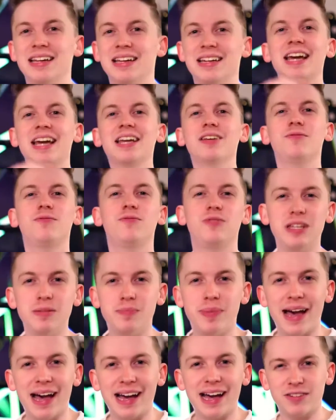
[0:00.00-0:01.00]
of them. Negative
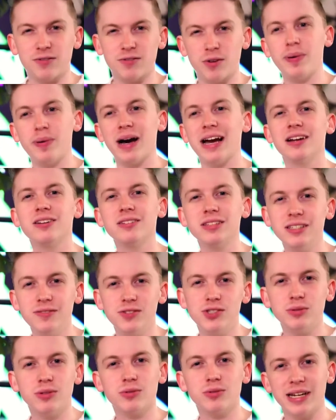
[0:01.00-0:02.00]
feedback. If a buyer
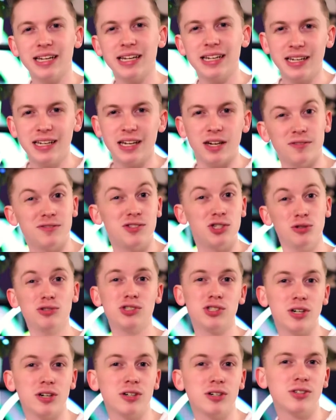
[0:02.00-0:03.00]
leaves you a rating of
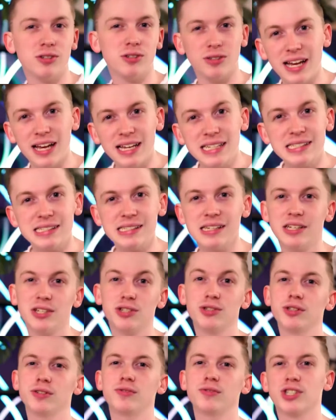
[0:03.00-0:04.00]
2 stars or less,
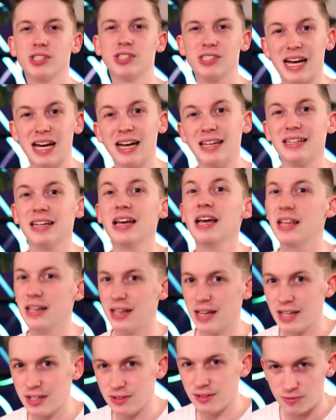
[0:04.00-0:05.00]
you have just gotten
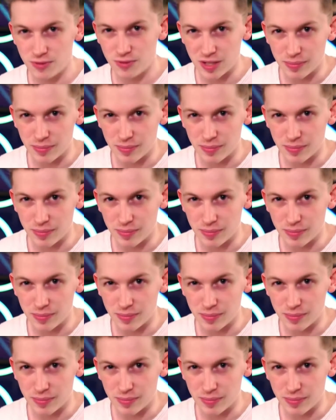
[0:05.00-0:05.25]
negative